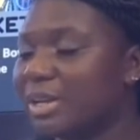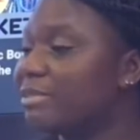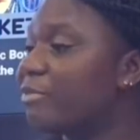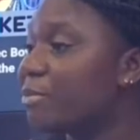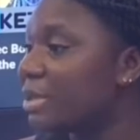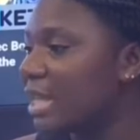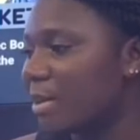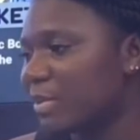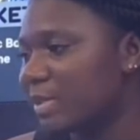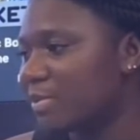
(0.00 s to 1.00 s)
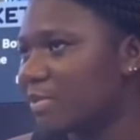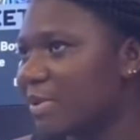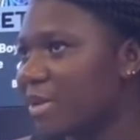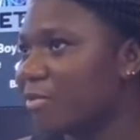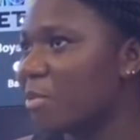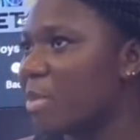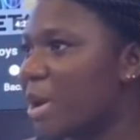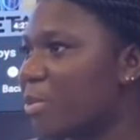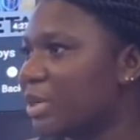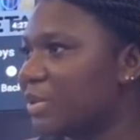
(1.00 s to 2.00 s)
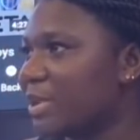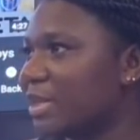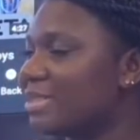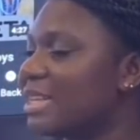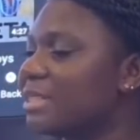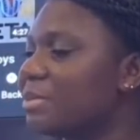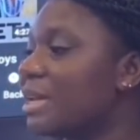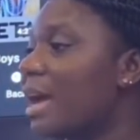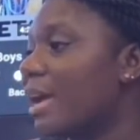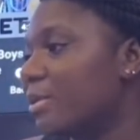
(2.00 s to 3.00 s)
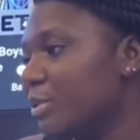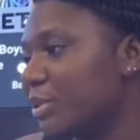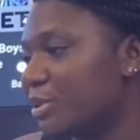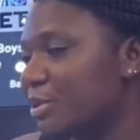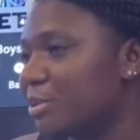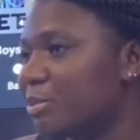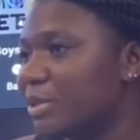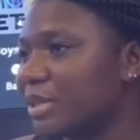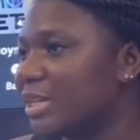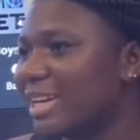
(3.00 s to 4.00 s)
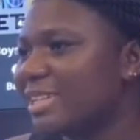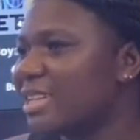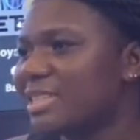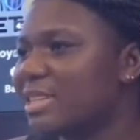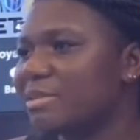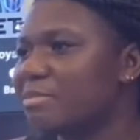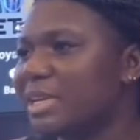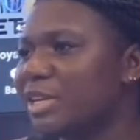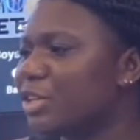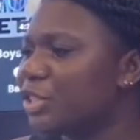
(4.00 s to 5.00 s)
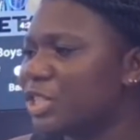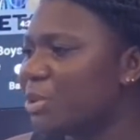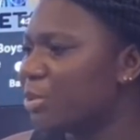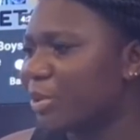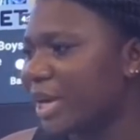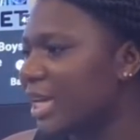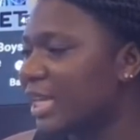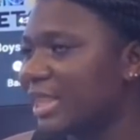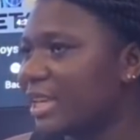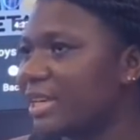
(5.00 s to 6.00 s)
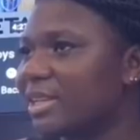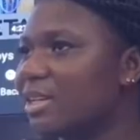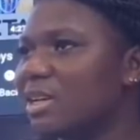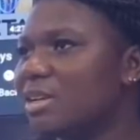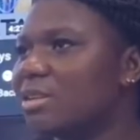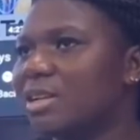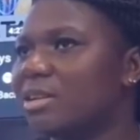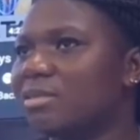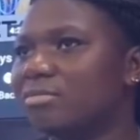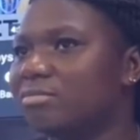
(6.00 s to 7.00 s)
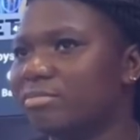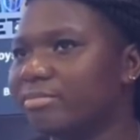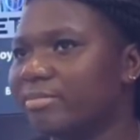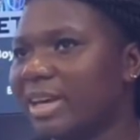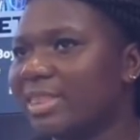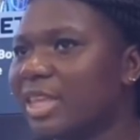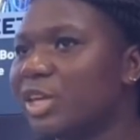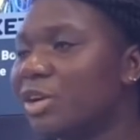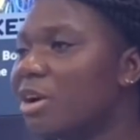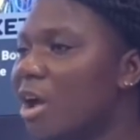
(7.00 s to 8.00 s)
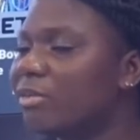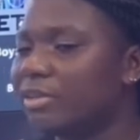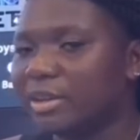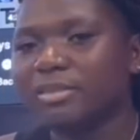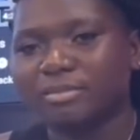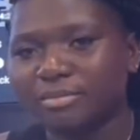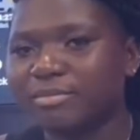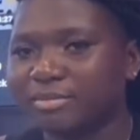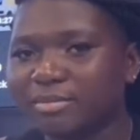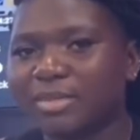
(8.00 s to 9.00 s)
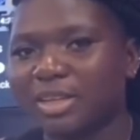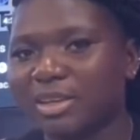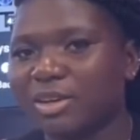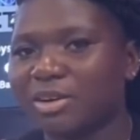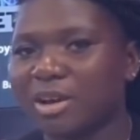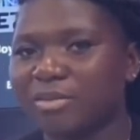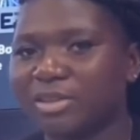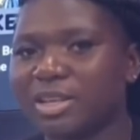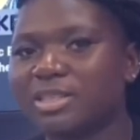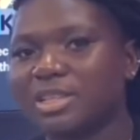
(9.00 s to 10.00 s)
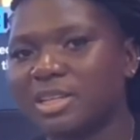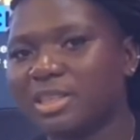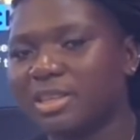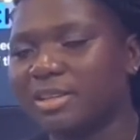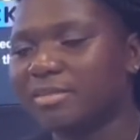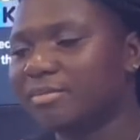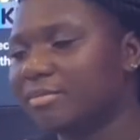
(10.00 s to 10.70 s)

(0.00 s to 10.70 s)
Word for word: But for me, that I'm speaking from my perspective. It's not something I would do, but it doesn't mean you're cheap or anything. No, I think you're confident. I think you're confident. Okay. That's a good thing.